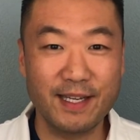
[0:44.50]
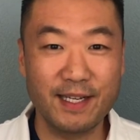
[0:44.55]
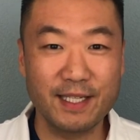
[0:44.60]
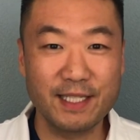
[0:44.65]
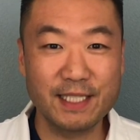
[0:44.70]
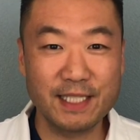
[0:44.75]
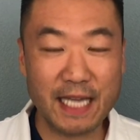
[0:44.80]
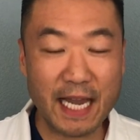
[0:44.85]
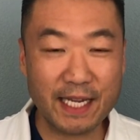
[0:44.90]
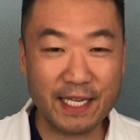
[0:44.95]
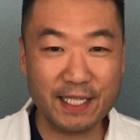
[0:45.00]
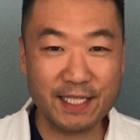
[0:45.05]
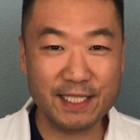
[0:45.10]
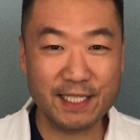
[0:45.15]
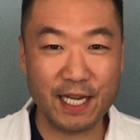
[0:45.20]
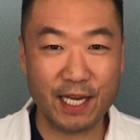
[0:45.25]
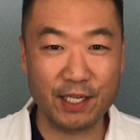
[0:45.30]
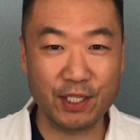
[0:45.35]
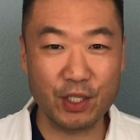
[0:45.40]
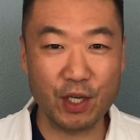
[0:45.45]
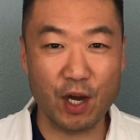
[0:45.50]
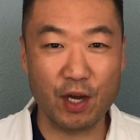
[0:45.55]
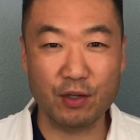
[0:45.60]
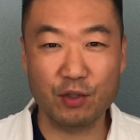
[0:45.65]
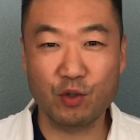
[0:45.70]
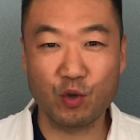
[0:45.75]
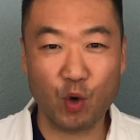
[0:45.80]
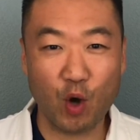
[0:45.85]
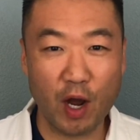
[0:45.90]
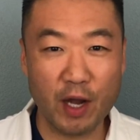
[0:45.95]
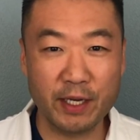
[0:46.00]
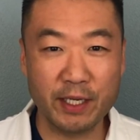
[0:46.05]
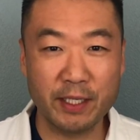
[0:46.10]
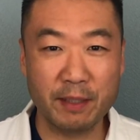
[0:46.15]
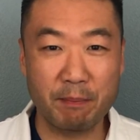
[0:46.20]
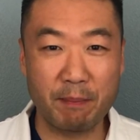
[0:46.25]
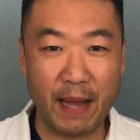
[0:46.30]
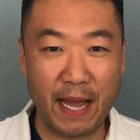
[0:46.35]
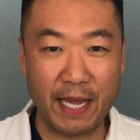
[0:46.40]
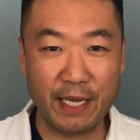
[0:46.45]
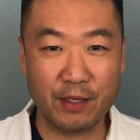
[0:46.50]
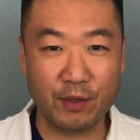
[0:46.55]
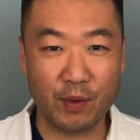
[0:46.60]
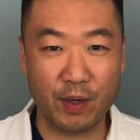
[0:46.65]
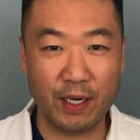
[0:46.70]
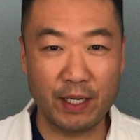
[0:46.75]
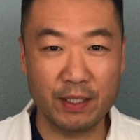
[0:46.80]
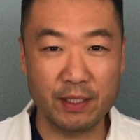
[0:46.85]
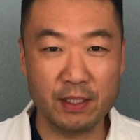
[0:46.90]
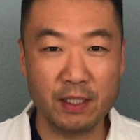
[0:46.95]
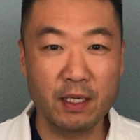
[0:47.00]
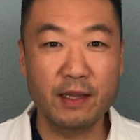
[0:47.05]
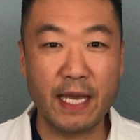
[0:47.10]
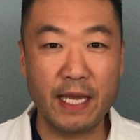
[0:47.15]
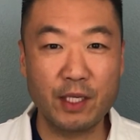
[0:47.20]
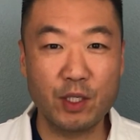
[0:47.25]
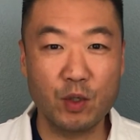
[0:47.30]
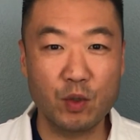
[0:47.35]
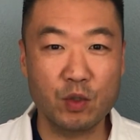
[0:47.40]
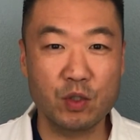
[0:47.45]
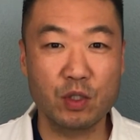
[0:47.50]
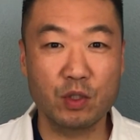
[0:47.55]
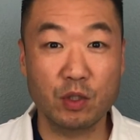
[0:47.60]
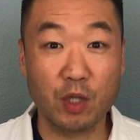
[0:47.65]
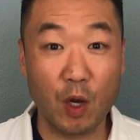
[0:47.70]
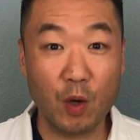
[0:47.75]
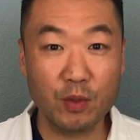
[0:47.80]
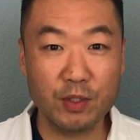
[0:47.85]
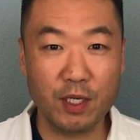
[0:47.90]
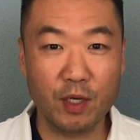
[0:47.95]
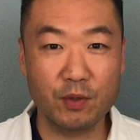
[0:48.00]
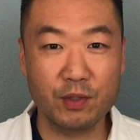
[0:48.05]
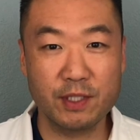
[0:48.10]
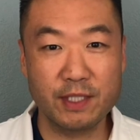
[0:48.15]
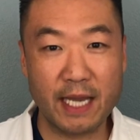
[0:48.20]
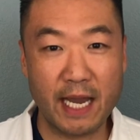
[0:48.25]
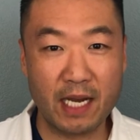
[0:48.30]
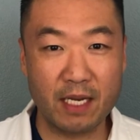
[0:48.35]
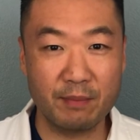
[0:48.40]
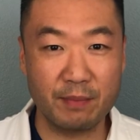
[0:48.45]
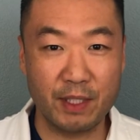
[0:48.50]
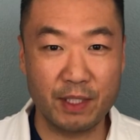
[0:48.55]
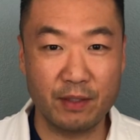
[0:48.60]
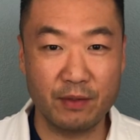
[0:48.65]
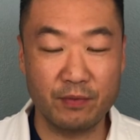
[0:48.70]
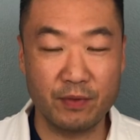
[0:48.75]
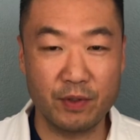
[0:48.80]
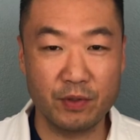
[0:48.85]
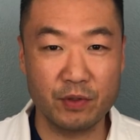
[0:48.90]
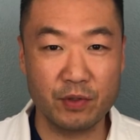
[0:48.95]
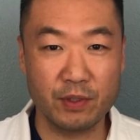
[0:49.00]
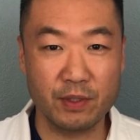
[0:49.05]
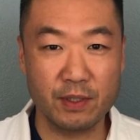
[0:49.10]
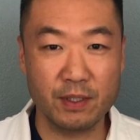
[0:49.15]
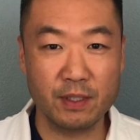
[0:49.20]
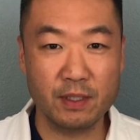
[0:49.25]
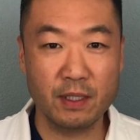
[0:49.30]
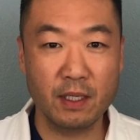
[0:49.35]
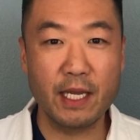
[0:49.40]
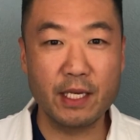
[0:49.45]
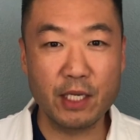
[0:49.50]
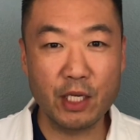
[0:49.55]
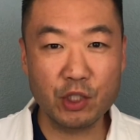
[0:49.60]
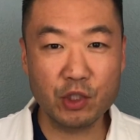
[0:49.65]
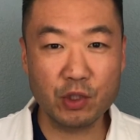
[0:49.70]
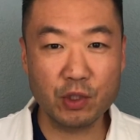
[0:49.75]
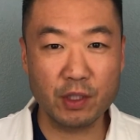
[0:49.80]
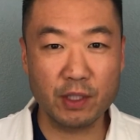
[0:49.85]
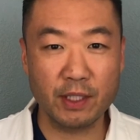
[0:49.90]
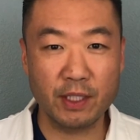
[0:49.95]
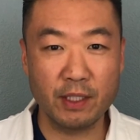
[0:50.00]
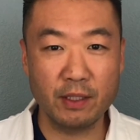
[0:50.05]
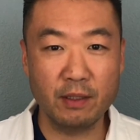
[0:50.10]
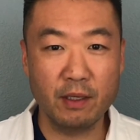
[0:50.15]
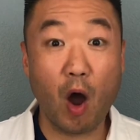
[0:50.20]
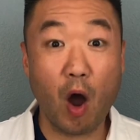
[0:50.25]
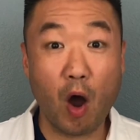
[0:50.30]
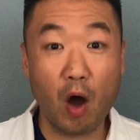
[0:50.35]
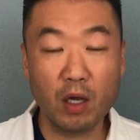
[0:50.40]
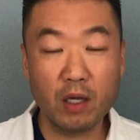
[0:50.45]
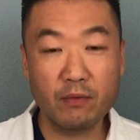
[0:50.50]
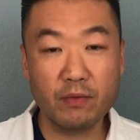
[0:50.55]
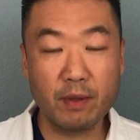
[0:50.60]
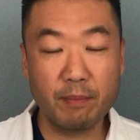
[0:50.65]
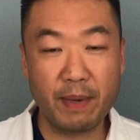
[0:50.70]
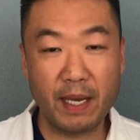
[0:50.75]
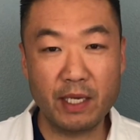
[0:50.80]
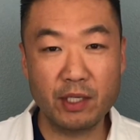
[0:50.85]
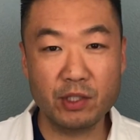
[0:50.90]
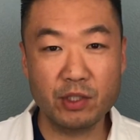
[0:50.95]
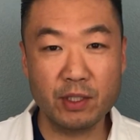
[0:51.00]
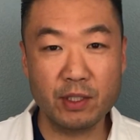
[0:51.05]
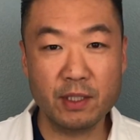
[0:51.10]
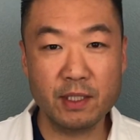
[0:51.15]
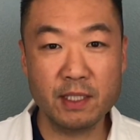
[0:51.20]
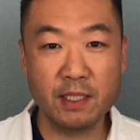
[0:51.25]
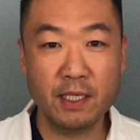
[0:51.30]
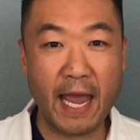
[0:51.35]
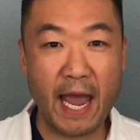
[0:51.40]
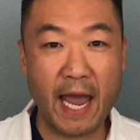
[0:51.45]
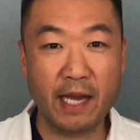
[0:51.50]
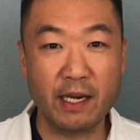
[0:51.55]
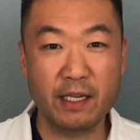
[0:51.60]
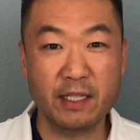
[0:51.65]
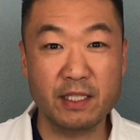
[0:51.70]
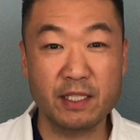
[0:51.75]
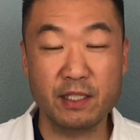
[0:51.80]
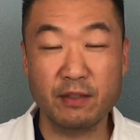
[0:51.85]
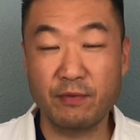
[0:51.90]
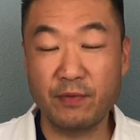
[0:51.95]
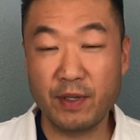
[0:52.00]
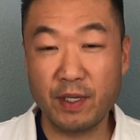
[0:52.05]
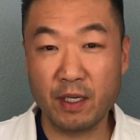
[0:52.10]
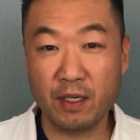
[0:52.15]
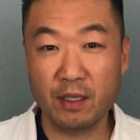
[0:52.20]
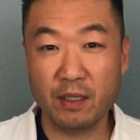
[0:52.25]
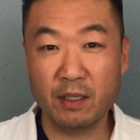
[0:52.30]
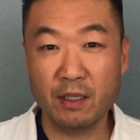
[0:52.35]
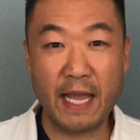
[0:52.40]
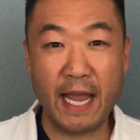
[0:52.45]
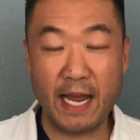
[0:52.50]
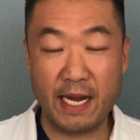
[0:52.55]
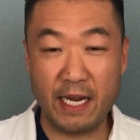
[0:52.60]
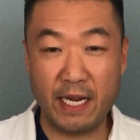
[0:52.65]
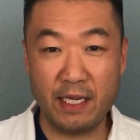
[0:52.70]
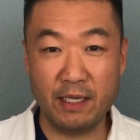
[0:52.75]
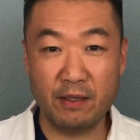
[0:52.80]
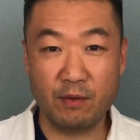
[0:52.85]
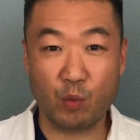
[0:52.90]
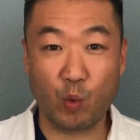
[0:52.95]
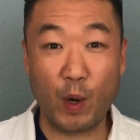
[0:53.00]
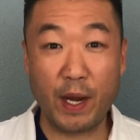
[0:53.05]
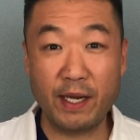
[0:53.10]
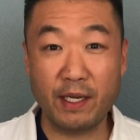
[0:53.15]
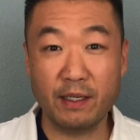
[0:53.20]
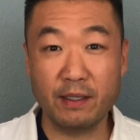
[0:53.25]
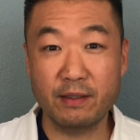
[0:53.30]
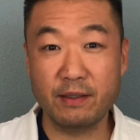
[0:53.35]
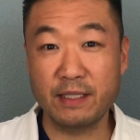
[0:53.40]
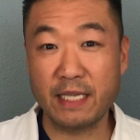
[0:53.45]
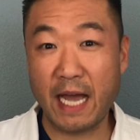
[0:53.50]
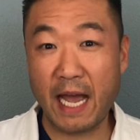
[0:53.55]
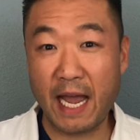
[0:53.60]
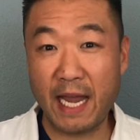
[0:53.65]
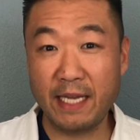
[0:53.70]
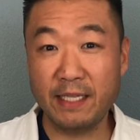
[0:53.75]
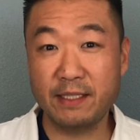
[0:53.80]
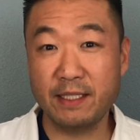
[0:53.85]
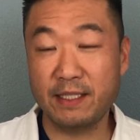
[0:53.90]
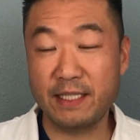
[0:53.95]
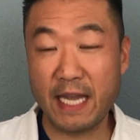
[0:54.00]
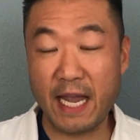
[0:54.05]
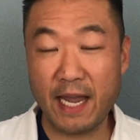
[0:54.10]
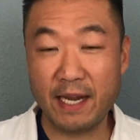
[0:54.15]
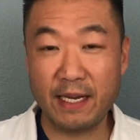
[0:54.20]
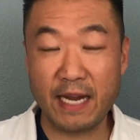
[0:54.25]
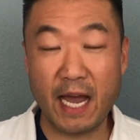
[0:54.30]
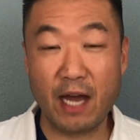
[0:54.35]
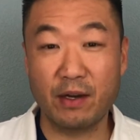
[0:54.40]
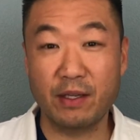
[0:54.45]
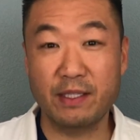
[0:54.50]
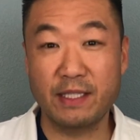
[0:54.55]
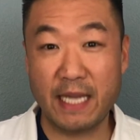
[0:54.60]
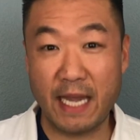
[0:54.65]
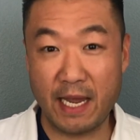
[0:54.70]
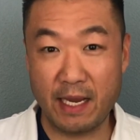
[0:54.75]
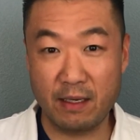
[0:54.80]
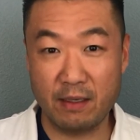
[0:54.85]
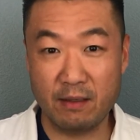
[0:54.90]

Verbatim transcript: In a second study on chronic migraines, they used low-dose ketamine infusions. Initially, all of the patients had a severe headache rated 9 to 10 out of 10.